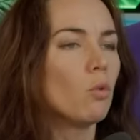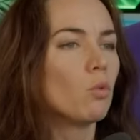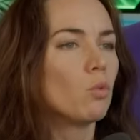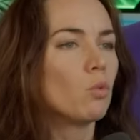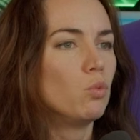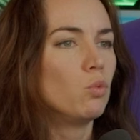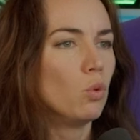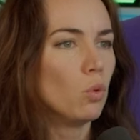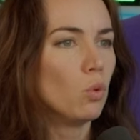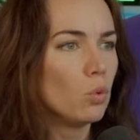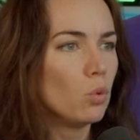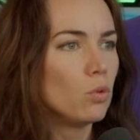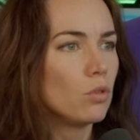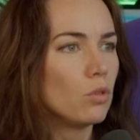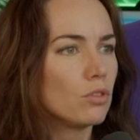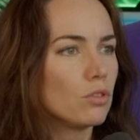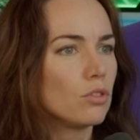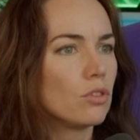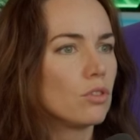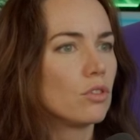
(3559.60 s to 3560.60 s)

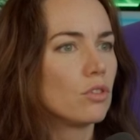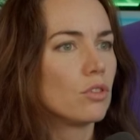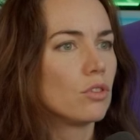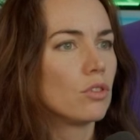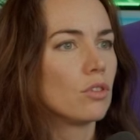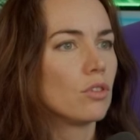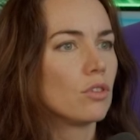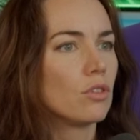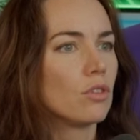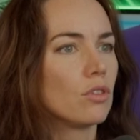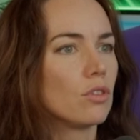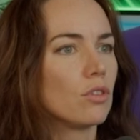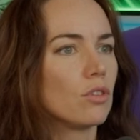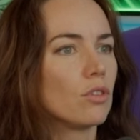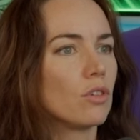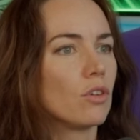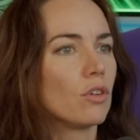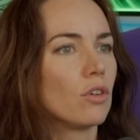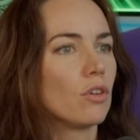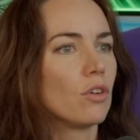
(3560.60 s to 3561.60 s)
rules
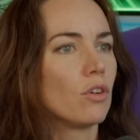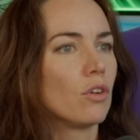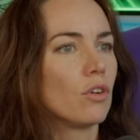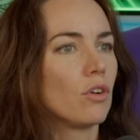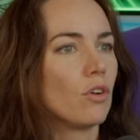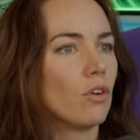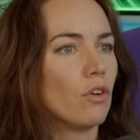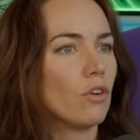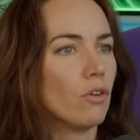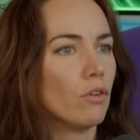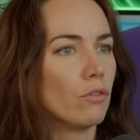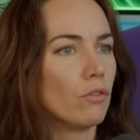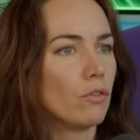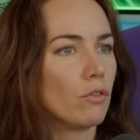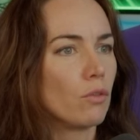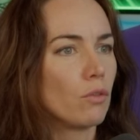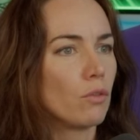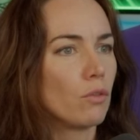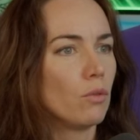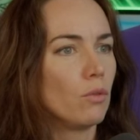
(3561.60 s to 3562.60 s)

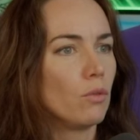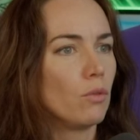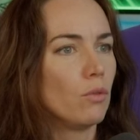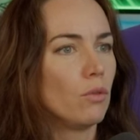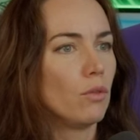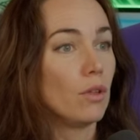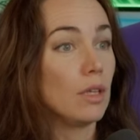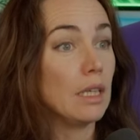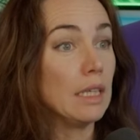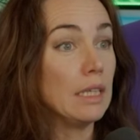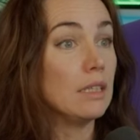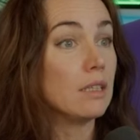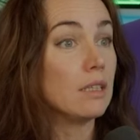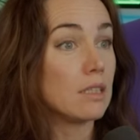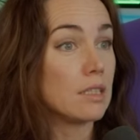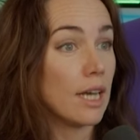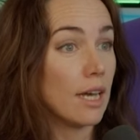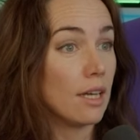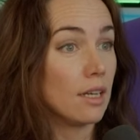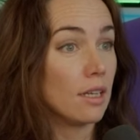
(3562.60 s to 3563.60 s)
of either
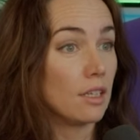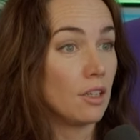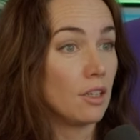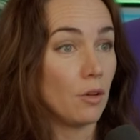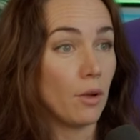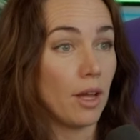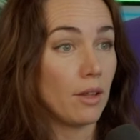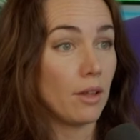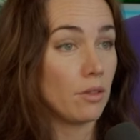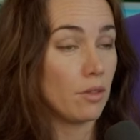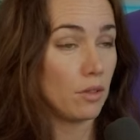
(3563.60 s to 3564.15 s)
tennis, you know,